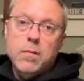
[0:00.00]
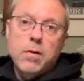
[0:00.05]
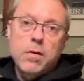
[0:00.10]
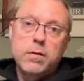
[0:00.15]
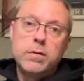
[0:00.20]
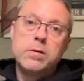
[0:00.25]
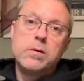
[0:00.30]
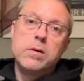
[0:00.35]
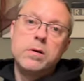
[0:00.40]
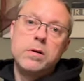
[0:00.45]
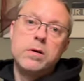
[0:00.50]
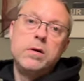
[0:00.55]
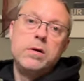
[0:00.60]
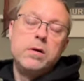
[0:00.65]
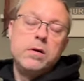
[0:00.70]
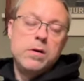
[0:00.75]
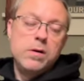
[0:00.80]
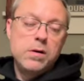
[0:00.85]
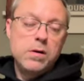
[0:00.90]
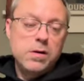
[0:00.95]

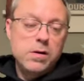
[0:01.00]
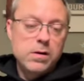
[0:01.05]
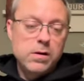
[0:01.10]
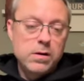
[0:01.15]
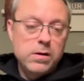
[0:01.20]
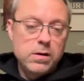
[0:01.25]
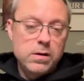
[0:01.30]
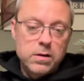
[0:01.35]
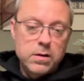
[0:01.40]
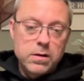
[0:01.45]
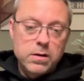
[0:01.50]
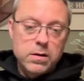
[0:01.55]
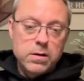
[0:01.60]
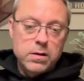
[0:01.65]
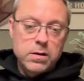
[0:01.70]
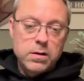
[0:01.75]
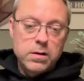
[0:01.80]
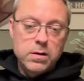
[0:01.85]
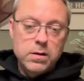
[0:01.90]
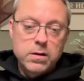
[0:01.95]

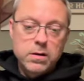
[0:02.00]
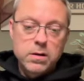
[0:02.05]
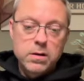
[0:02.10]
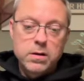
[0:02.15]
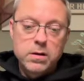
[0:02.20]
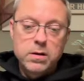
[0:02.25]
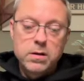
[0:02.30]
The person shown says nothing.